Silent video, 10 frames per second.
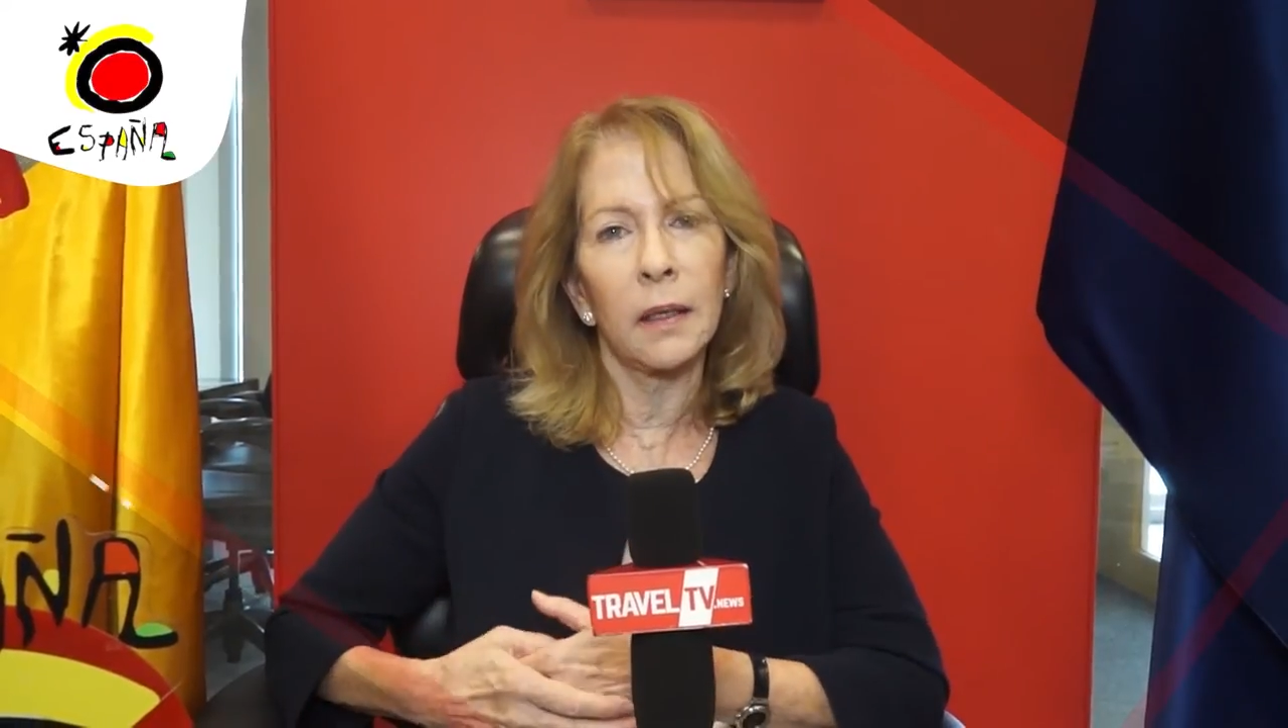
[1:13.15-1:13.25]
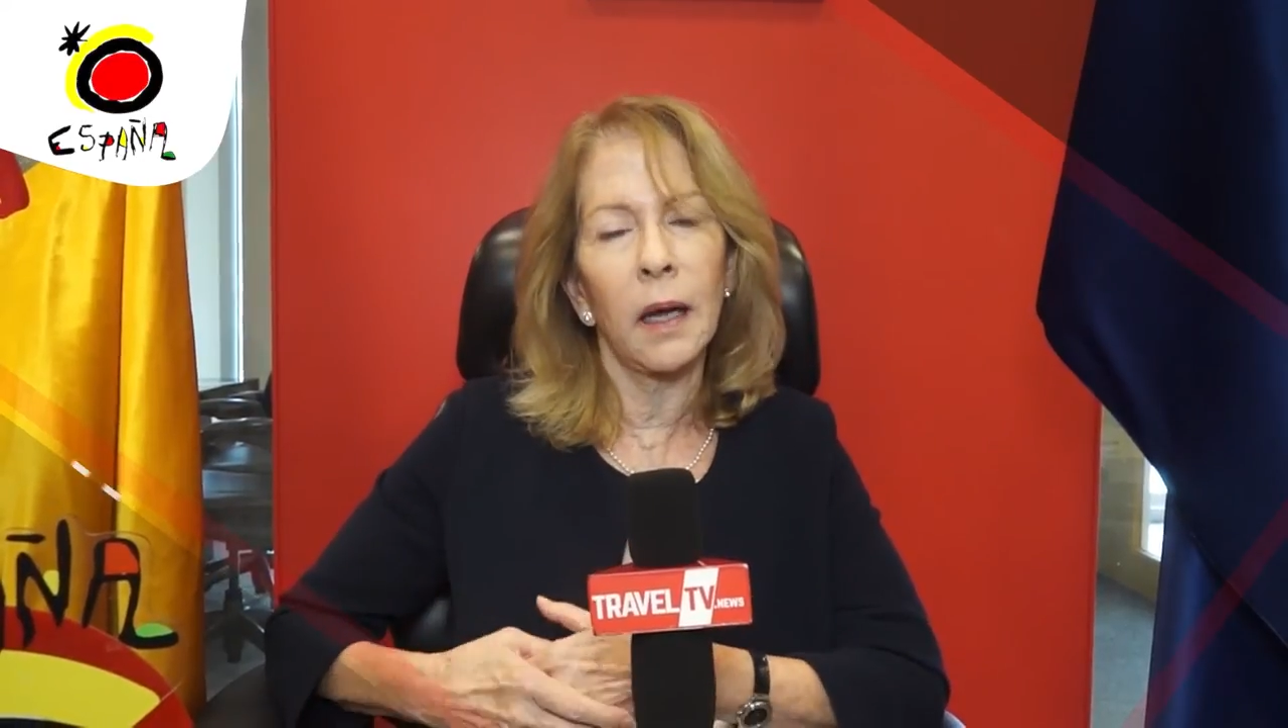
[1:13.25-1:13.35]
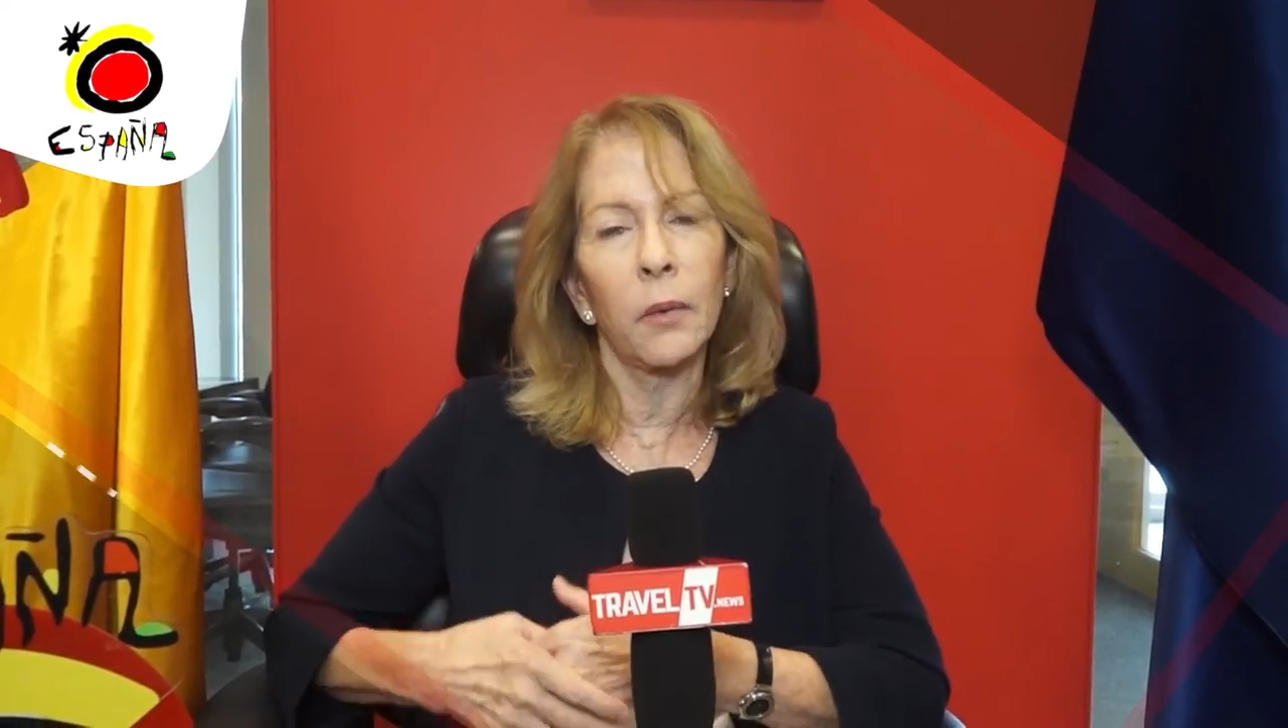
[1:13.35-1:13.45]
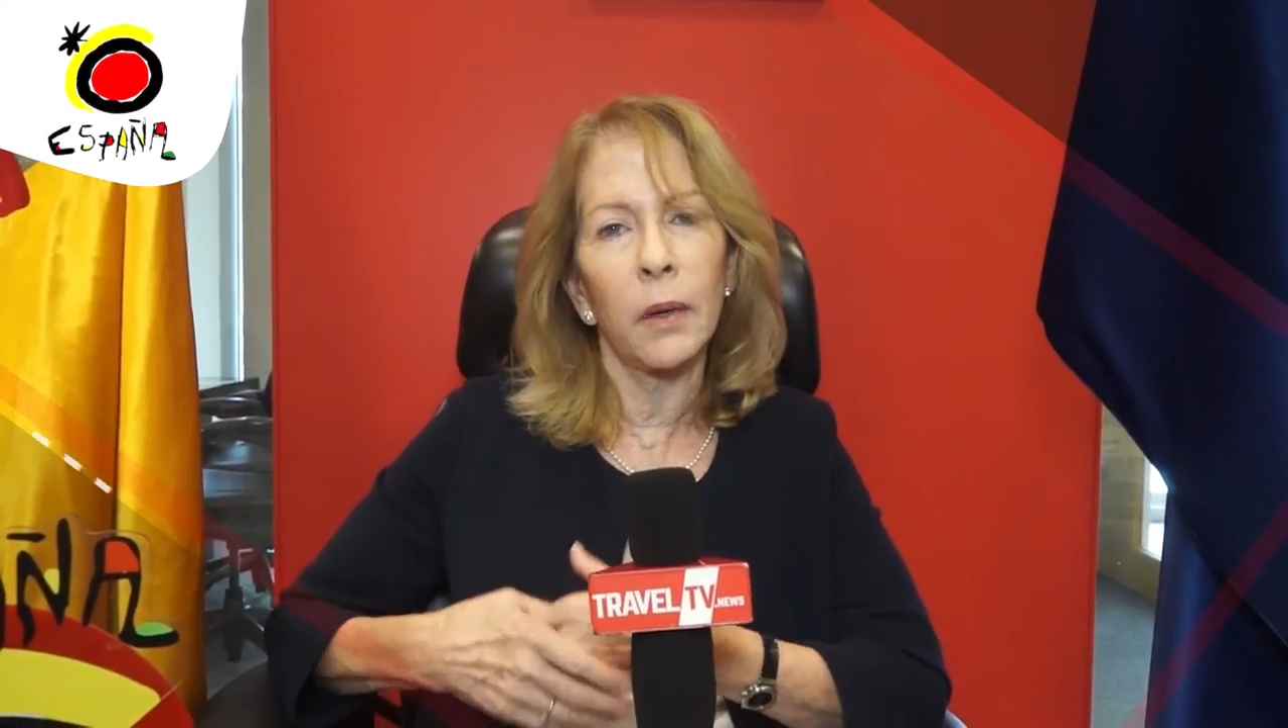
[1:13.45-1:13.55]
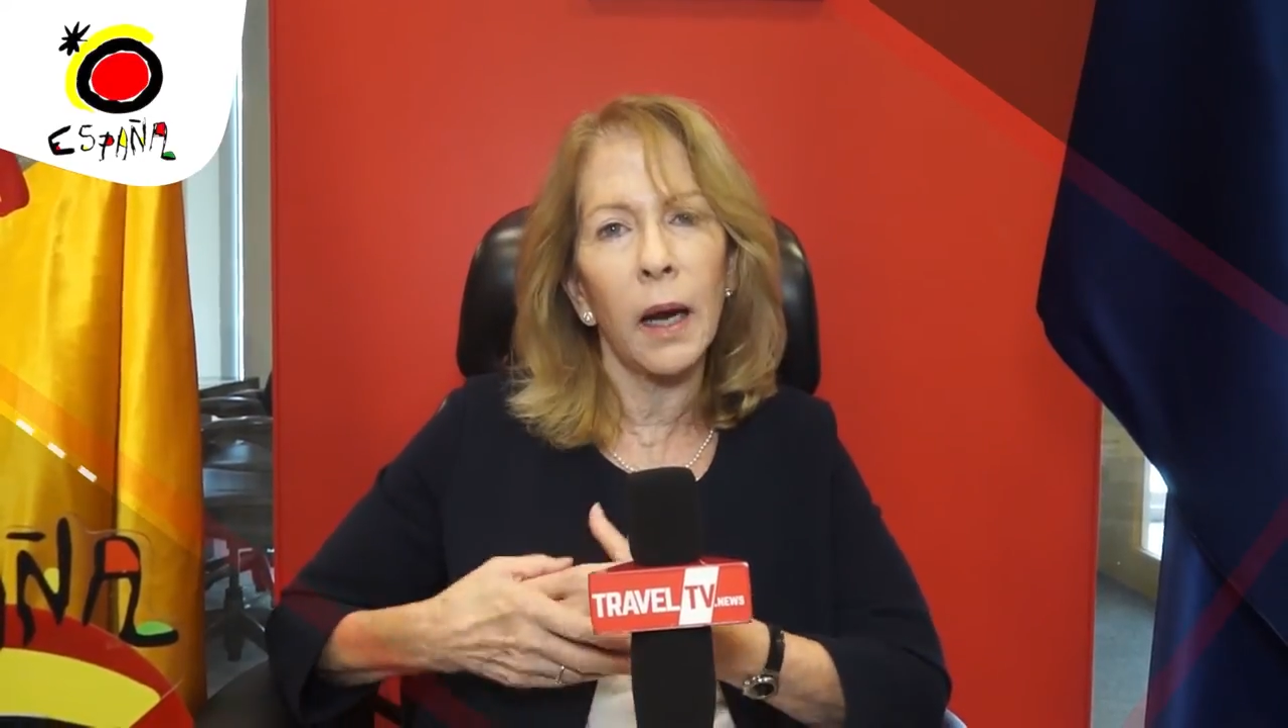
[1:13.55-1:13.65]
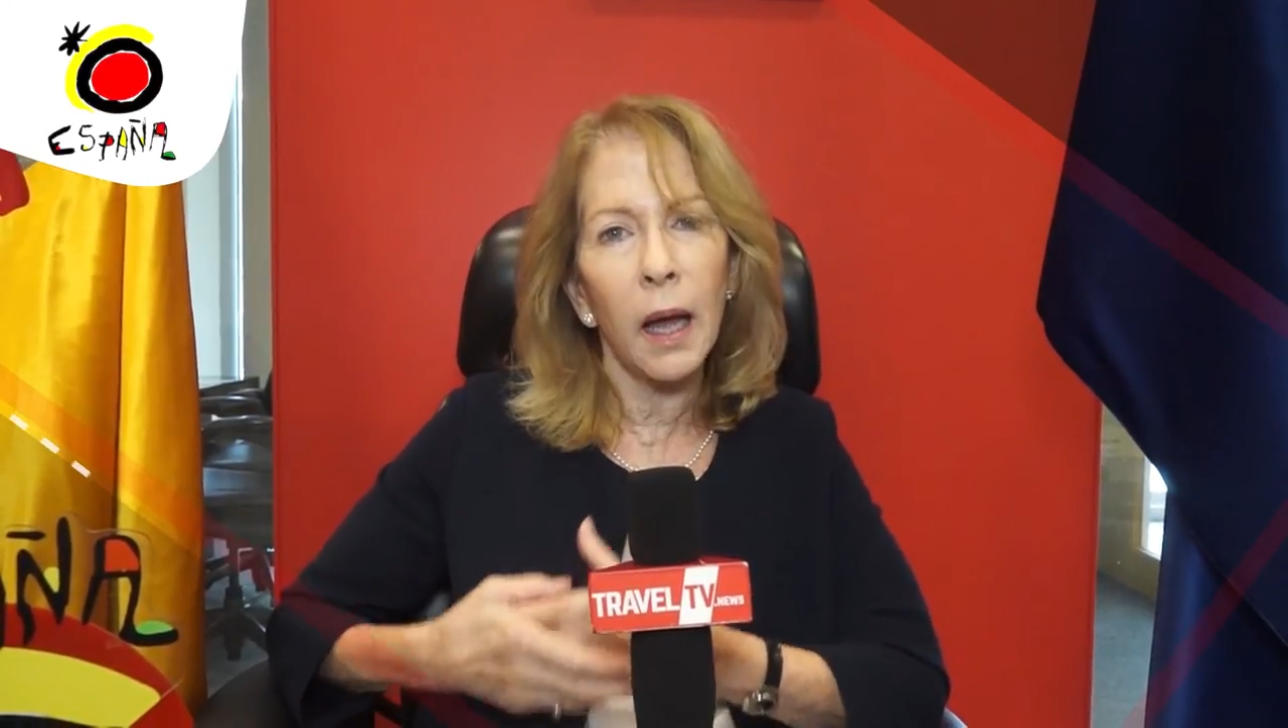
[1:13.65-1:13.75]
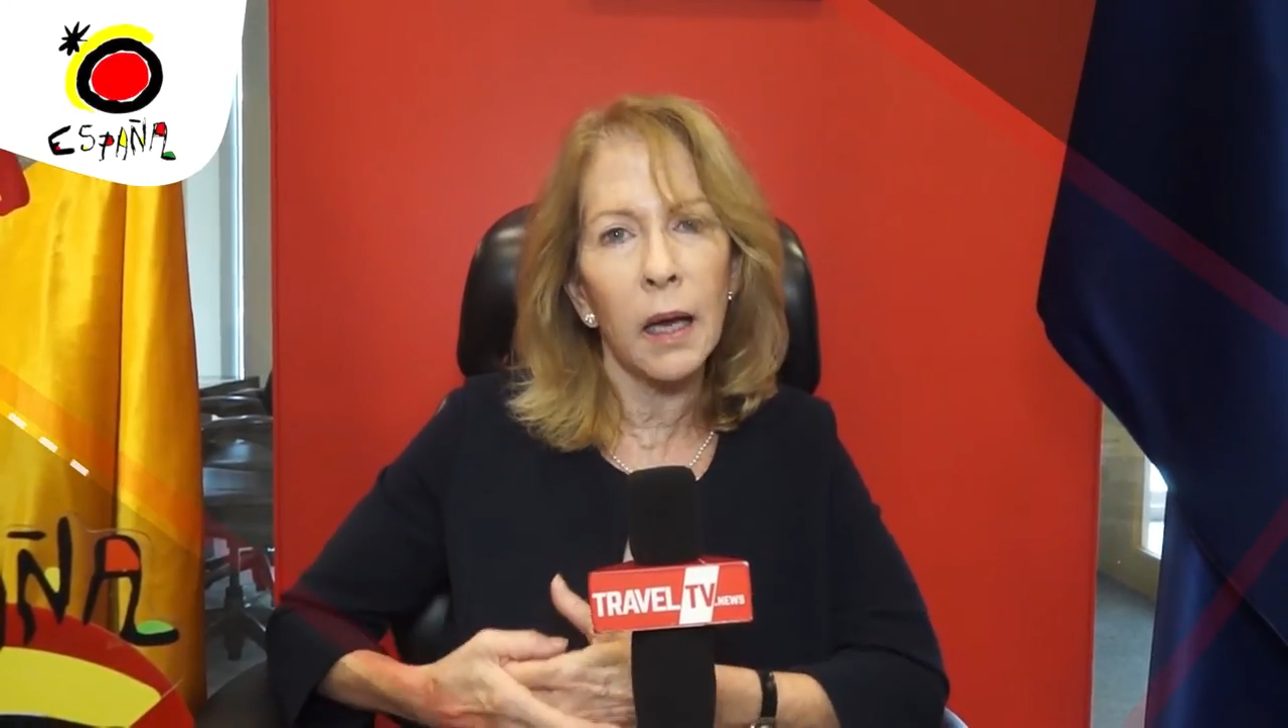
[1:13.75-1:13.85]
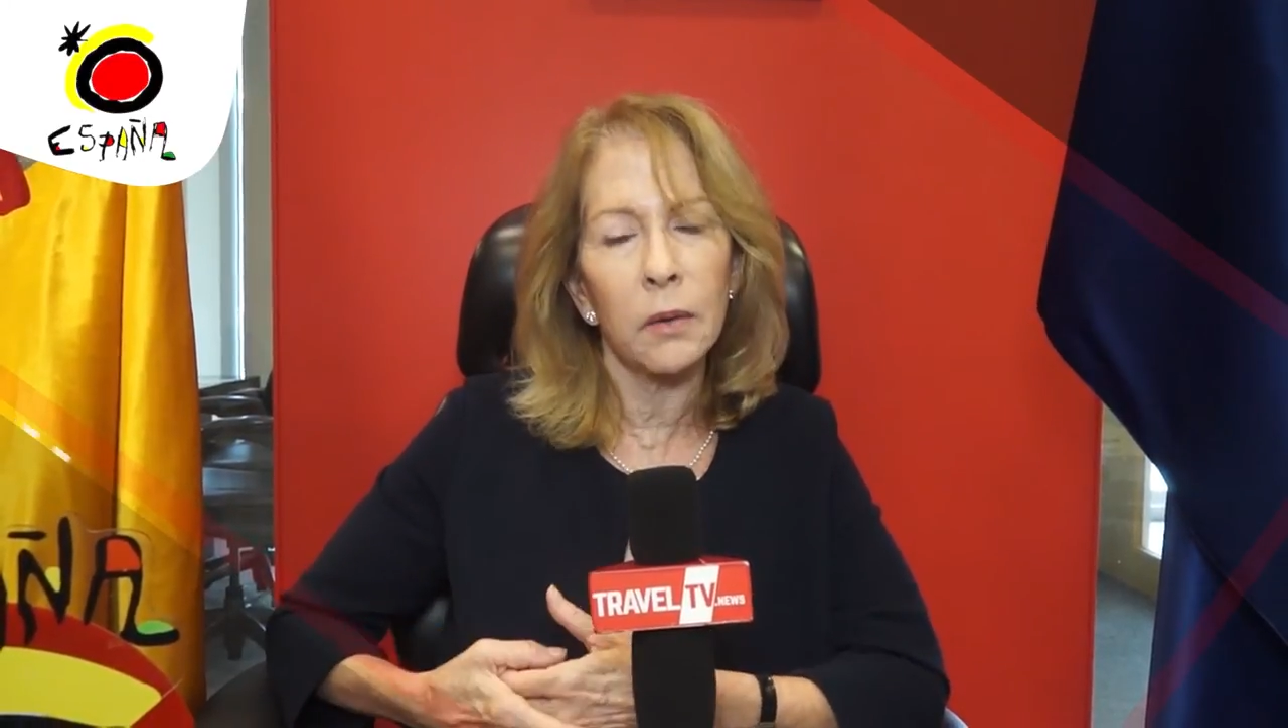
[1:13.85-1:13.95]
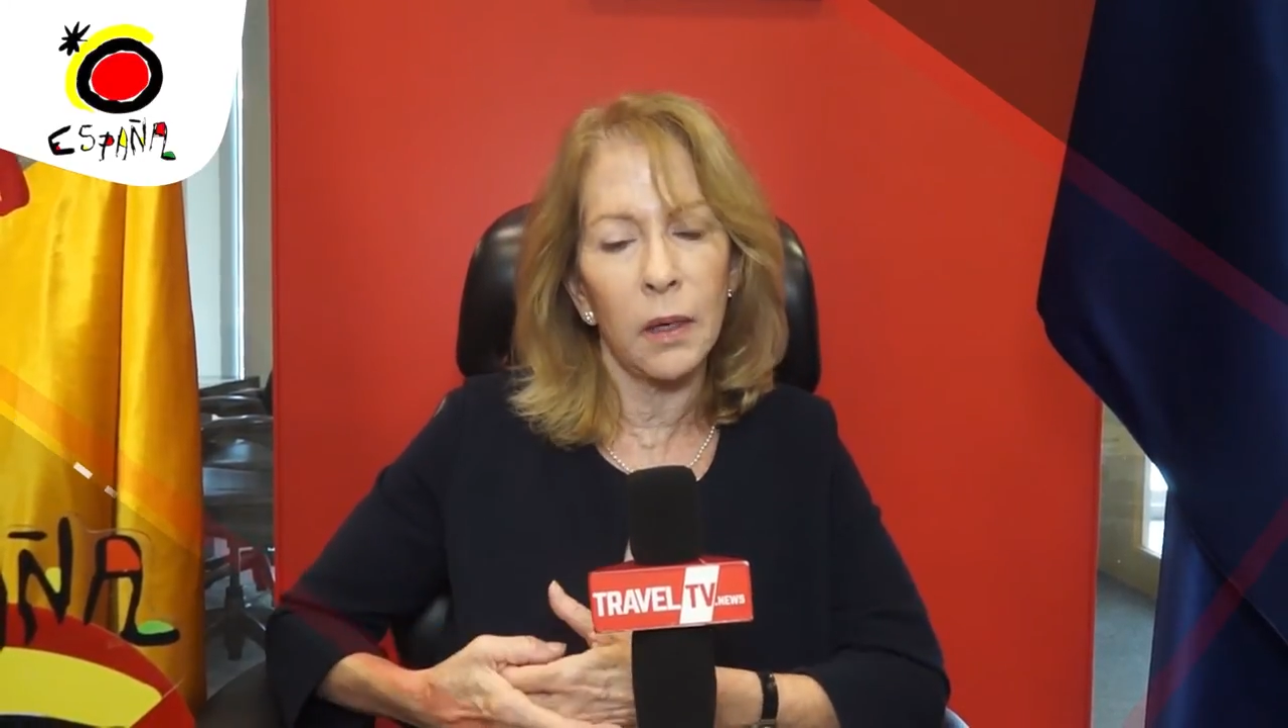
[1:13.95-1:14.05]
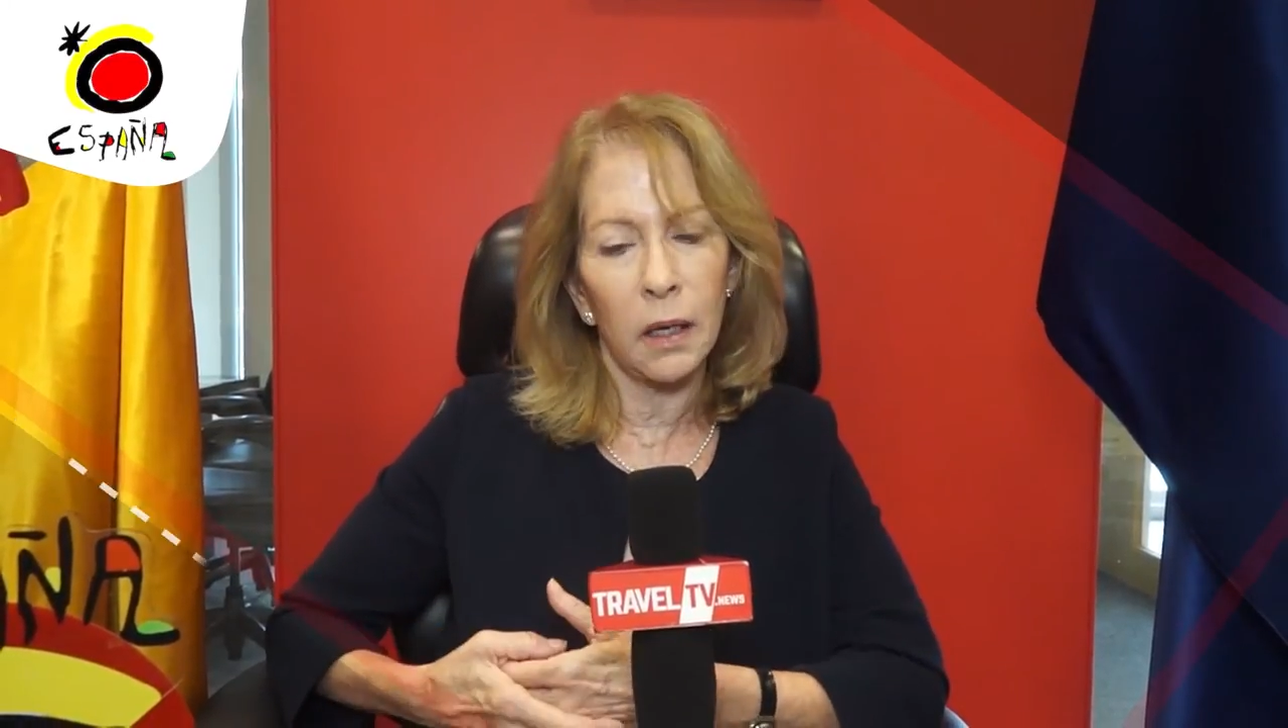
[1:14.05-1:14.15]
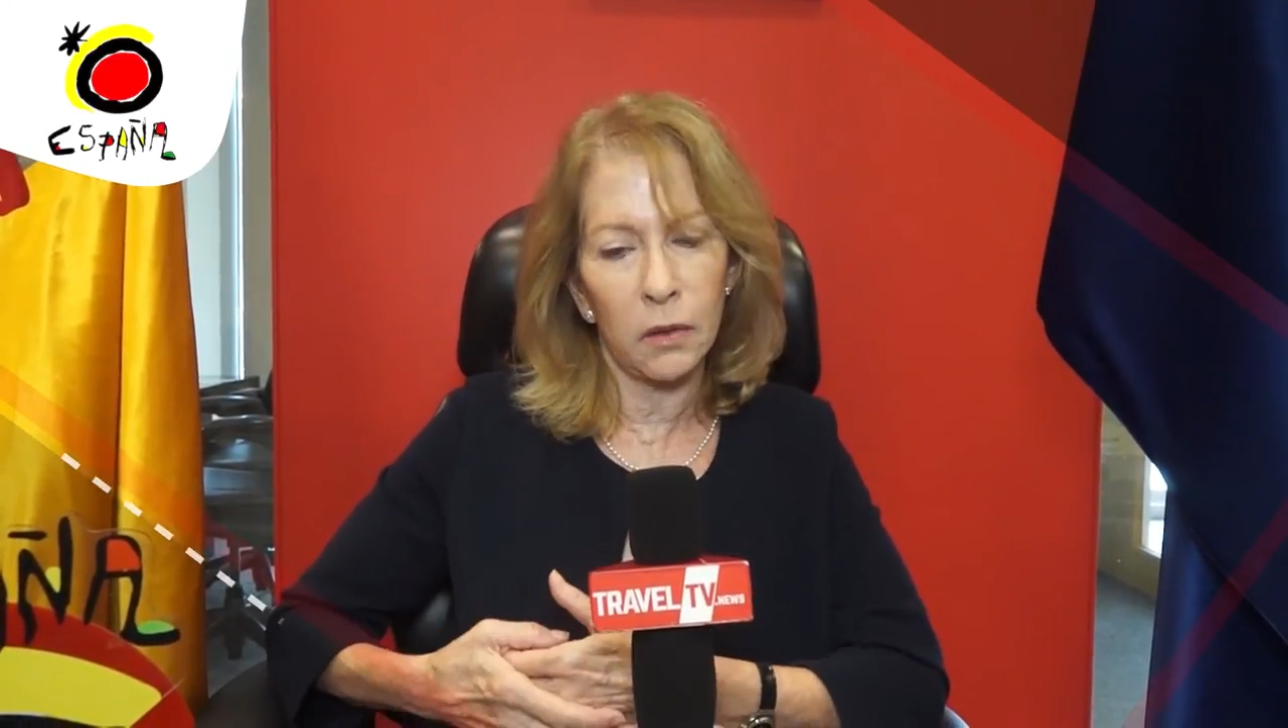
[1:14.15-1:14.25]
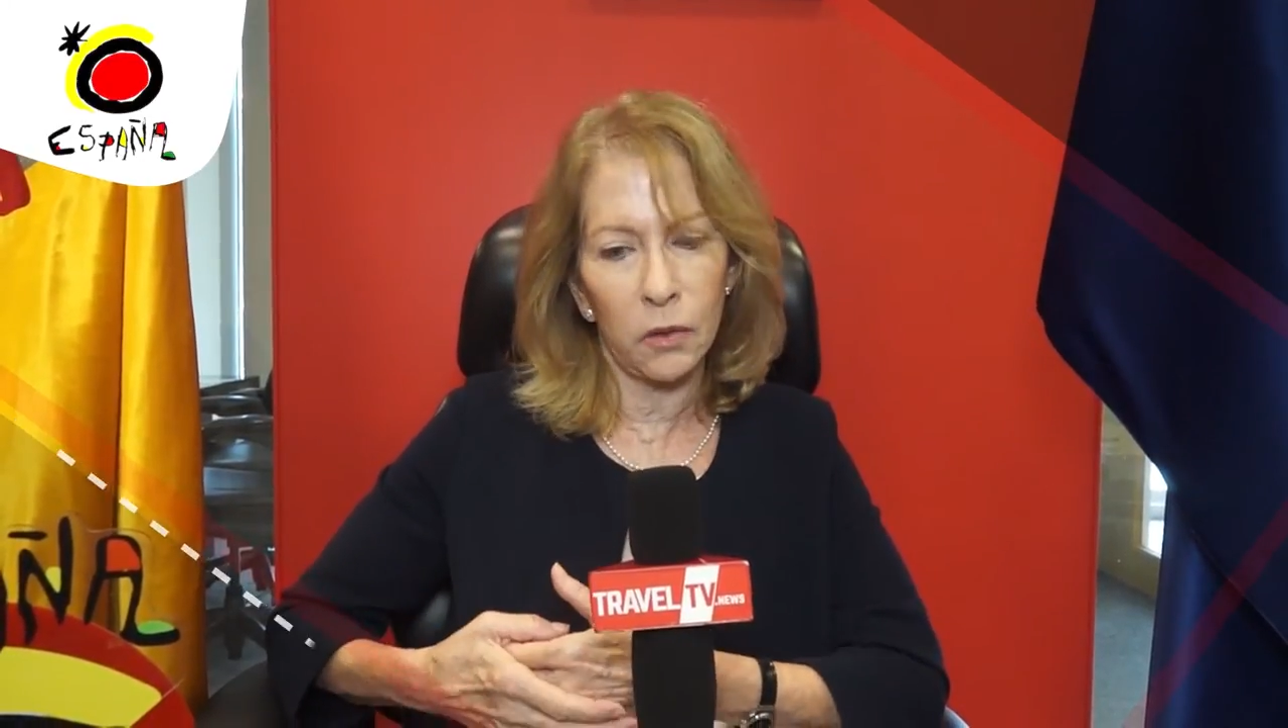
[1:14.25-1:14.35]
our annual